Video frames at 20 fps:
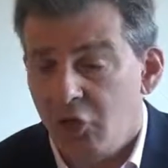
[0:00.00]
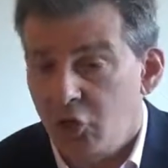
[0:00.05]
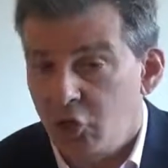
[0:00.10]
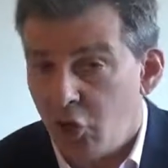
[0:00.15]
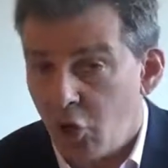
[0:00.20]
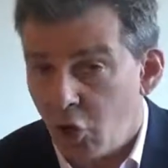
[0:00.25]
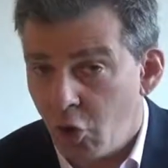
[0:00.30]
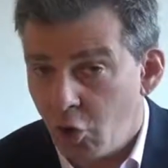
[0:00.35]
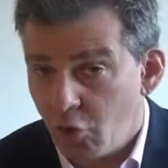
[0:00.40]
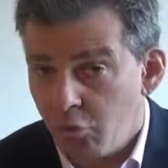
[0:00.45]

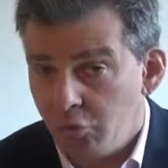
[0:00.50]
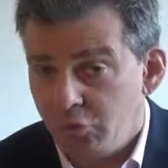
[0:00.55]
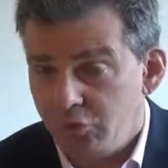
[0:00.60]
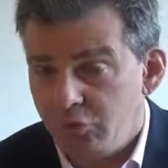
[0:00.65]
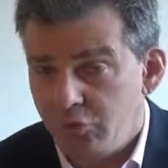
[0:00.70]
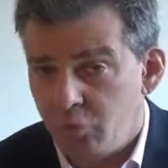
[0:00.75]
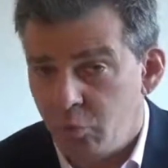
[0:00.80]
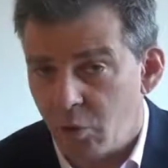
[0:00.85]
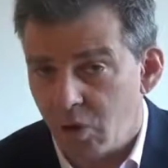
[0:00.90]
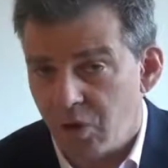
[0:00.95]
Go
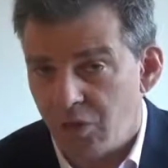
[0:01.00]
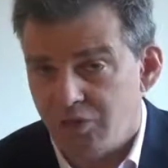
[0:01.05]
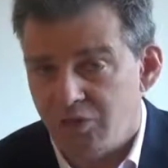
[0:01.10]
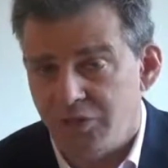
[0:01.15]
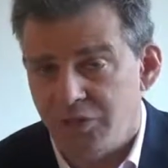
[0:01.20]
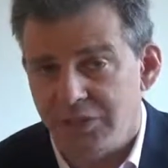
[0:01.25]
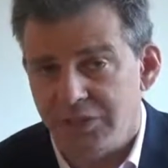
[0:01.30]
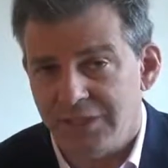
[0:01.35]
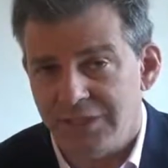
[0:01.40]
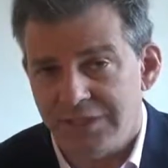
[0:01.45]
to
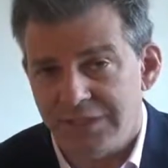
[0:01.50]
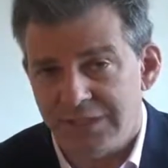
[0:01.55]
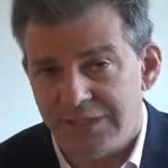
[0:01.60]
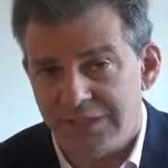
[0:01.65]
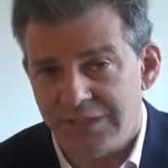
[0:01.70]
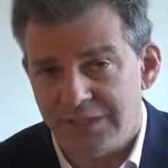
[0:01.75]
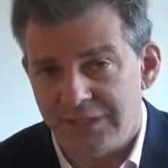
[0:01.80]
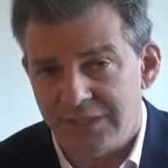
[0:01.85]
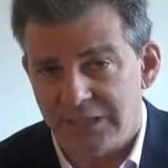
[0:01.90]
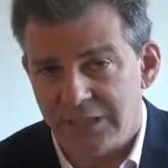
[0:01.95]
Washington,
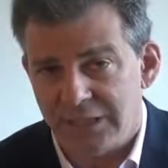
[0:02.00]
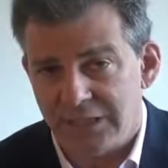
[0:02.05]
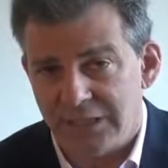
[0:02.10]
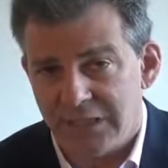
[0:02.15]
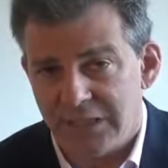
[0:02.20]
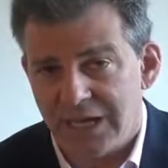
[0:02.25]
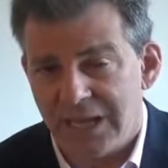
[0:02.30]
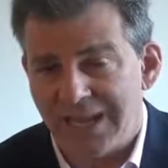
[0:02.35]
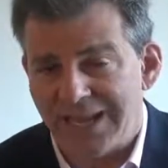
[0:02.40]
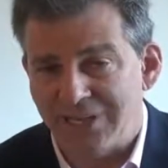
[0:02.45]

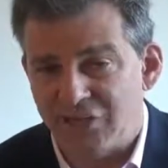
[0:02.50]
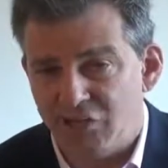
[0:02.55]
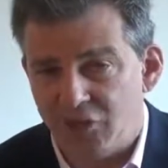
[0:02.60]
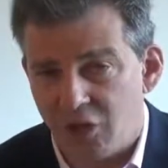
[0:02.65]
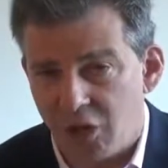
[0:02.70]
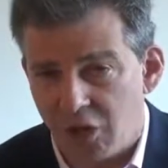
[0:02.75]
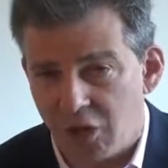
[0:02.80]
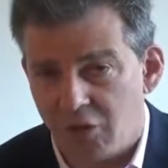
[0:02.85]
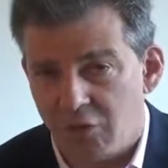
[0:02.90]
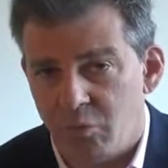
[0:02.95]
D.C. and
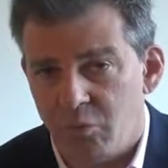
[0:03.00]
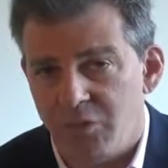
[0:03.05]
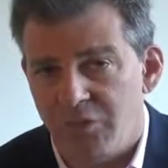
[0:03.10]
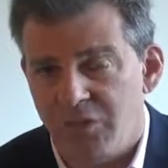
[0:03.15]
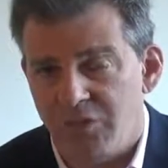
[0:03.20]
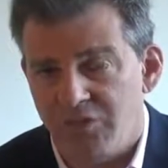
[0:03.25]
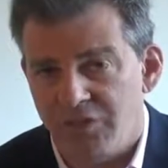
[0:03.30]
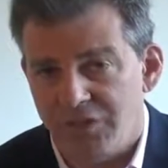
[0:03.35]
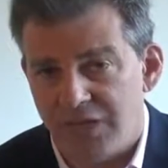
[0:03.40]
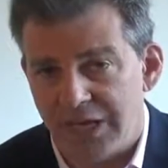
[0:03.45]
talk with
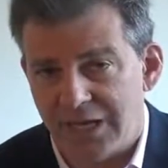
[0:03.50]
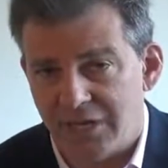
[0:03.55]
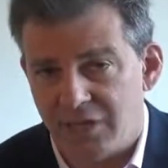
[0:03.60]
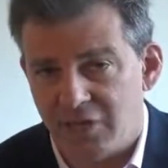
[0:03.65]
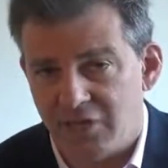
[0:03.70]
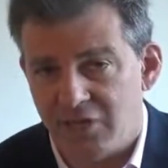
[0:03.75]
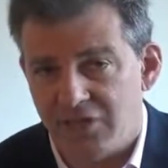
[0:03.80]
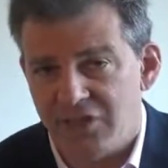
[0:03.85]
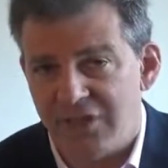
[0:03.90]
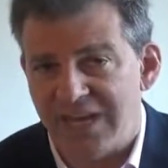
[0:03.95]
their
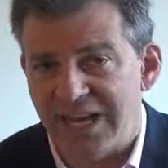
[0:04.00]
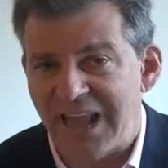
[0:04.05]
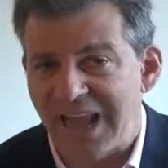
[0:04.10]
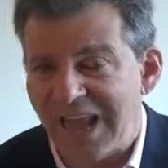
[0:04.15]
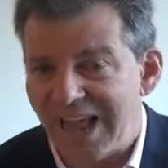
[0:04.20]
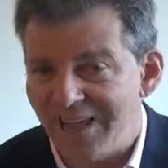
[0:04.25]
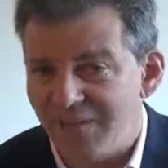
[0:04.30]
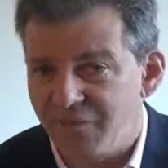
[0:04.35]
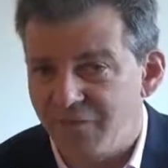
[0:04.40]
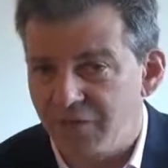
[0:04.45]
senators and
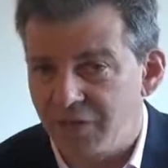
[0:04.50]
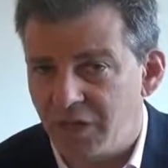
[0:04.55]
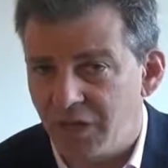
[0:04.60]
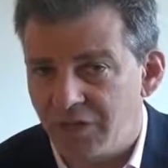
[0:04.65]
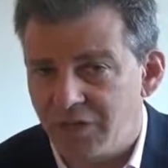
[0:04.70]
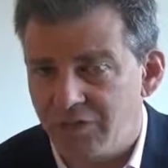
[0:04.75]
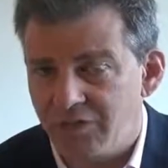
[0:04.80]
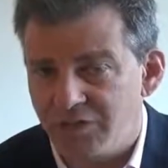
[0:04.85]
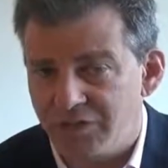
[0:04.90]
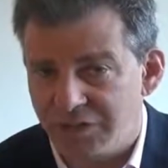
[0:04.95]
every
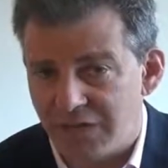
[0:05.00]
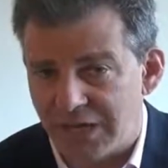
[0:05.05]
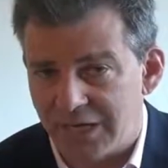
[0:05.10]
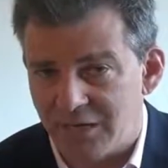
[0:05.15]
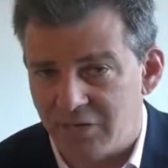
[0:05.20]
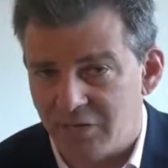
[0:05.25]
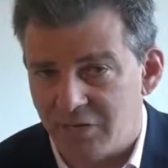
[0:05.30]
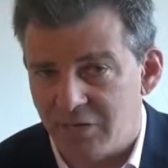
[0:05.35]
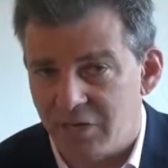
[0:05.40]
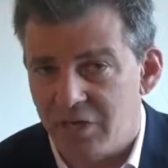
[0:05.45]
other
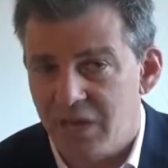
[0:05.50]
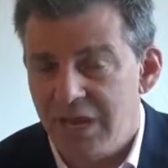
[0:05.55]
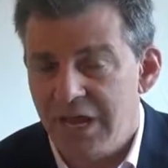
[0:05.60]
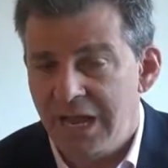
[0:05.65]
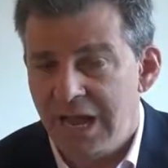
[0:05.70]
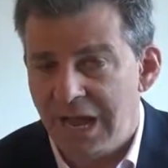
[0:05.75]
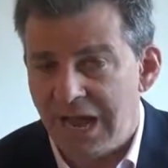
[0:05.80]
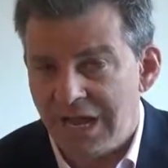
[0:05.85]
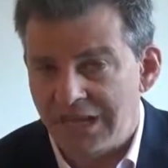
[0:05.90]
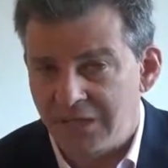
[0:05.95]
senator
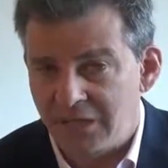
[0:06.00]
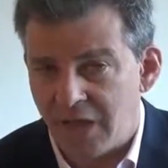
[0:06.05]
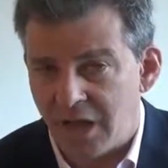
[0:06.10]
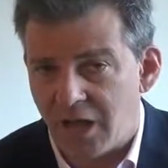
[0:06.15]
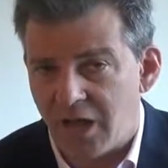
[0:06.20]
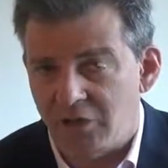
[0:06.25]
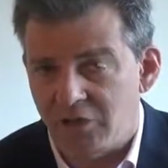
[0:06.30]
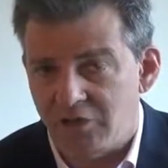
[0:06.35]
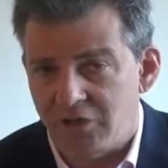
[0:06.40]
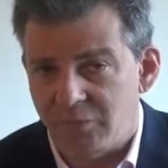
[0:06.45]
and
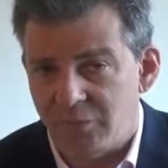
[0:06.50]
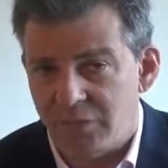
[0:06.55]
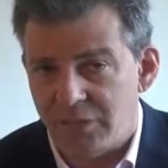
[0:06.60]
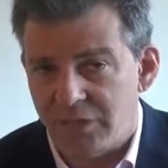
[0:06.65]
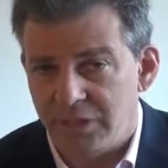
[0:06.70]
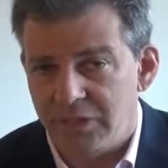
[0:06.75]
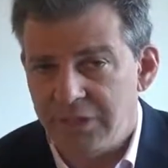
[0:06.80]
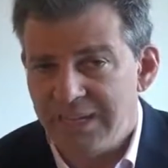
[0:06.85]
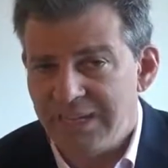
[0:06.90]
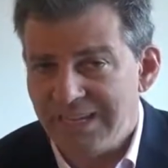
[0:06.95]

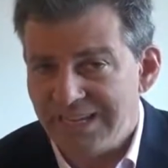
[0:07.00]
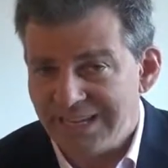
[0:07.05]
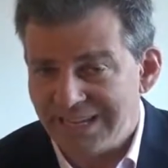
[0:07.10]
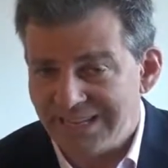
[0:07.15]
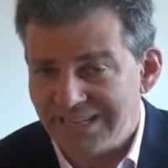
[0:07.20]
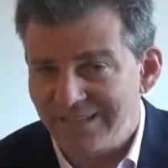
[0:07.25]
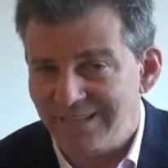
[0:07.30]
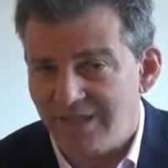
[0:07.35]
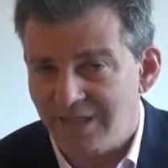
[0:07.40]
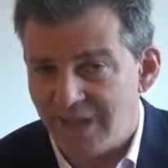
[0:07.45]
congressman
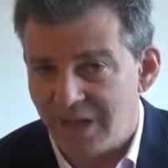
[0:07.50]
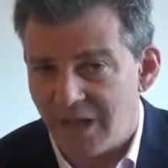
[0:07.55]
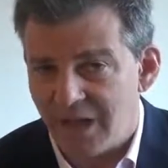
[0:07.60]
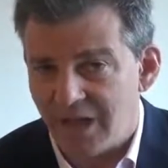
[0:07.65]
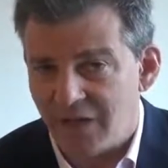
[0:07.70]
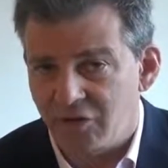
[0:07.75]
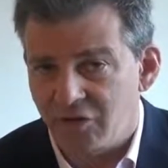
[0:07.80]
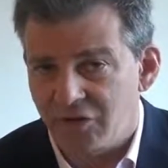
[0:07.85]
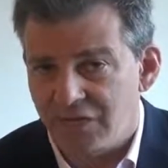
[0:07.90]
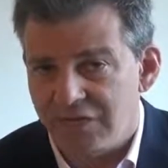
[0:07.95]
in the
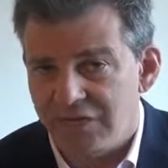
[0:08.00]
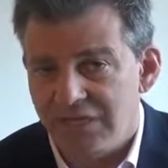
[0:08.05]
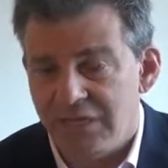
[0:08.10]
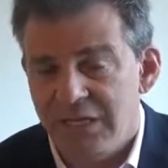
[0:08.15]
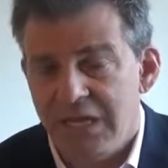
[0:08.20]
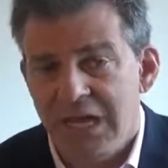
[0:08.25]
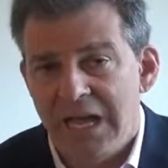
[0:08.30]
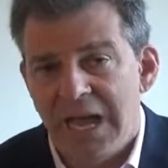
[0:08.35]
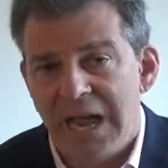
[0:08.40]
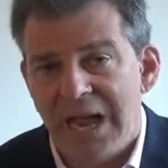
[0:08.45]
Congress
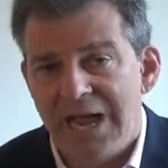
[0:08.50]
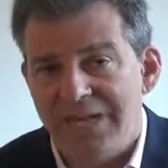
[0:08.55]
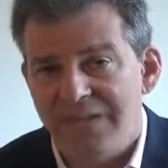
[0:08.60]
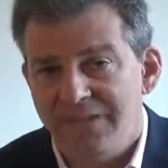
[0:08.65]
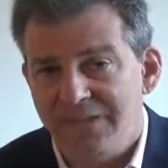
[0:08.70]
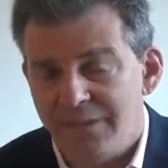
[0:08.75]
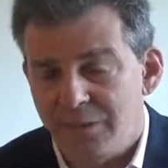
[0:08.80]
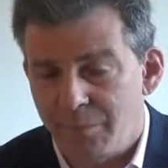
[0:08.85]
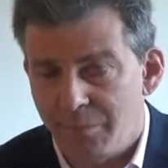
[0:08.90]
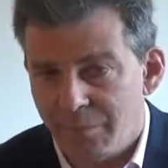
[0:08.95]

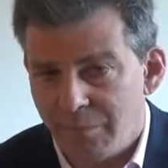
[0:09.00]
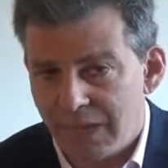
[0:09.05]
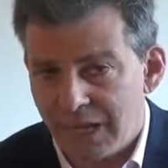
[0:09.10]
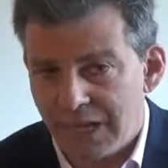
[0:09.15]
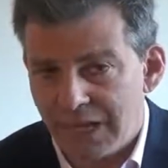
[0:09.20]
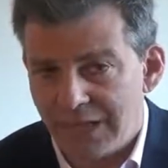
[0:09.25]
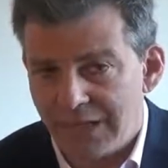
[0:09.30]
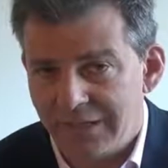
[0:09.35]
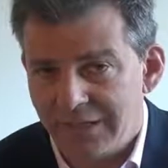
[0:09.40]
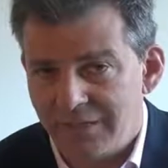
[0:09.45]
and
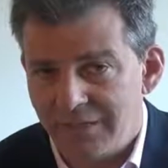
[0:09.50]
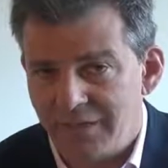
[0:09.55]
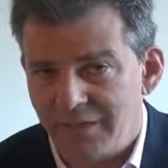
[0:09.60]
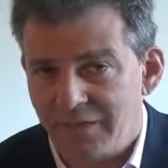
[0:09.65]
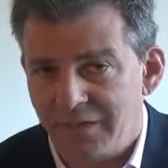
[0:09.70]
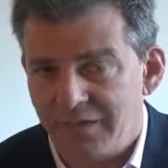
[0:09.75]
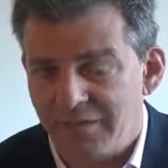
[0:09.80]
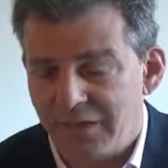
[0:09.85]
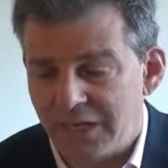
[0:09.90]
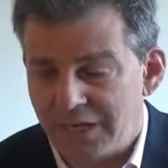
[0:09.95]

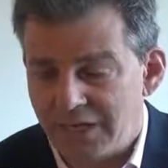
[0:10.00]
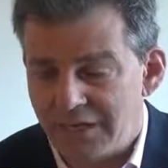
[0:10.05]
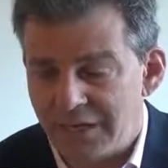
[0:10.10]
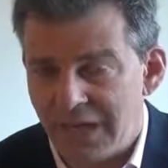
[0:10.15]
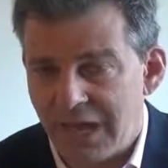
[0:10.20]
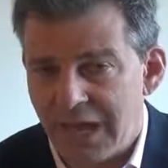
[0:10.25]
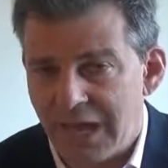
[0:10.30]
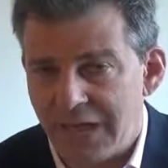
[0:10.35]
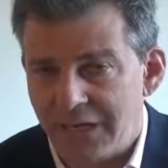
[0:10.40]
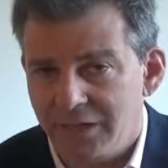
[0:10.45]
demand that they
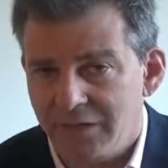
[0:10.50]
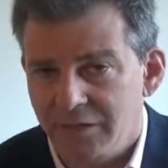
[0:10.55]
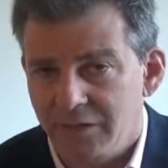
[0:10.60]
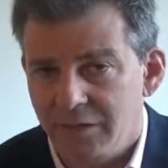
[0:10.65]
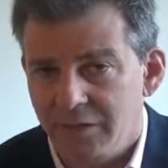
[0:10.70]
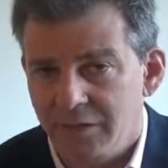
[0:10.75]
not